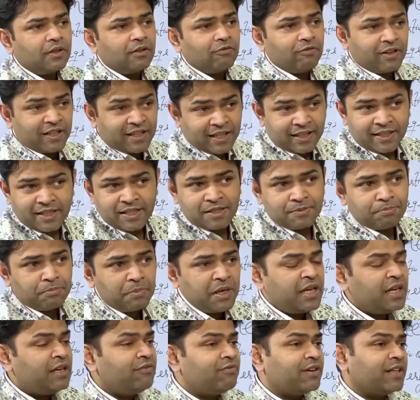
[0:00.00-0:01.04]
Whether it is
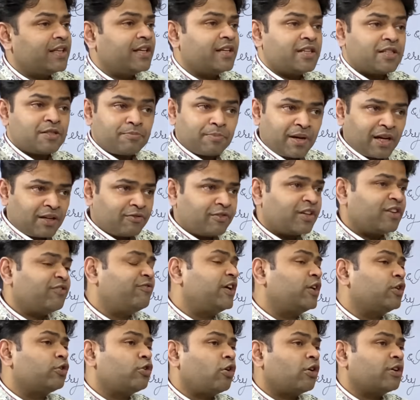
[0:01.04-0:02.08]
me, whether it is my other
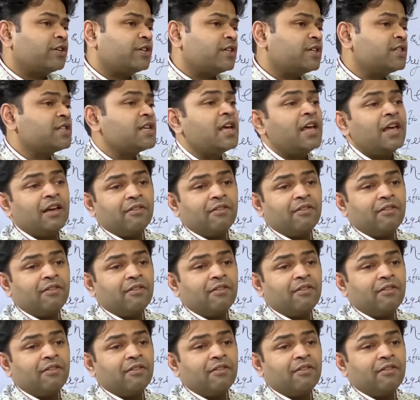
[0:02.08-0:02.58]
fellow doctors,